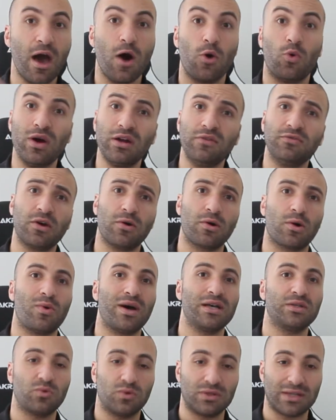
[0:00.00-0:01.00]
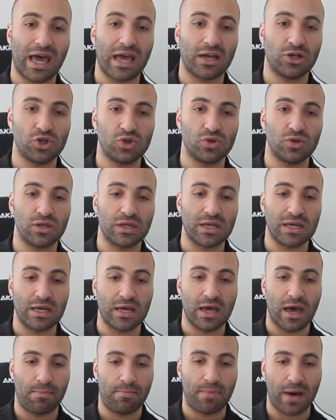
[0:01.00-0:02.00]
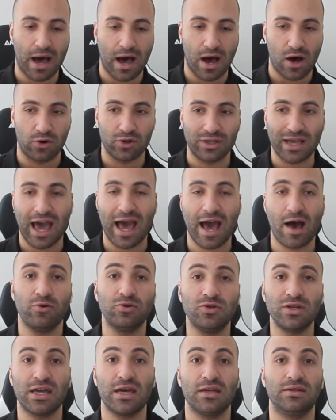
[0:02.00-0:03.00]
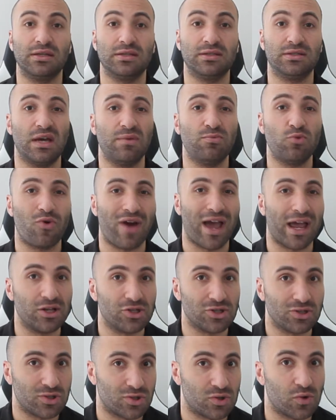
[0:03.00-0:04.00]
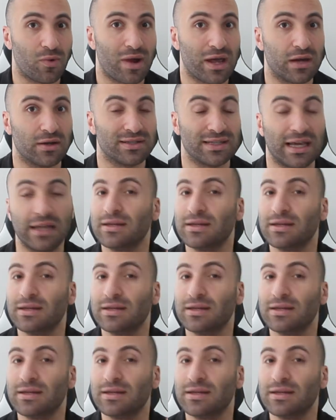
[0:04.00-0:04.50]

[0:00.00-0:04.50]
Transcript: One of the requests was actually about how to get the demo agents to rate us.